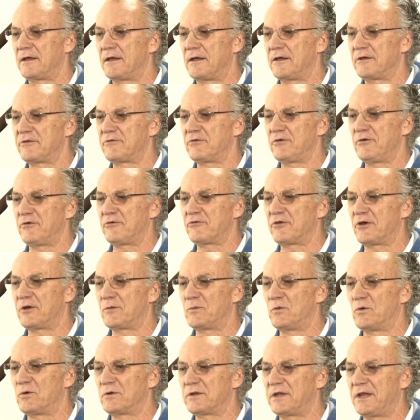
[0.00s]
as I
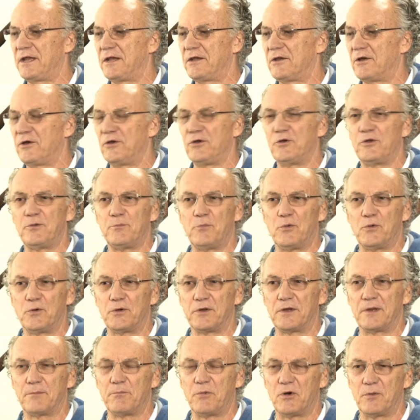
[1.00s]
walked in, I heard
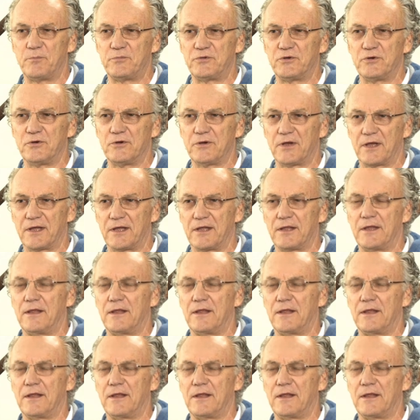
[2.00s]
Bob talk.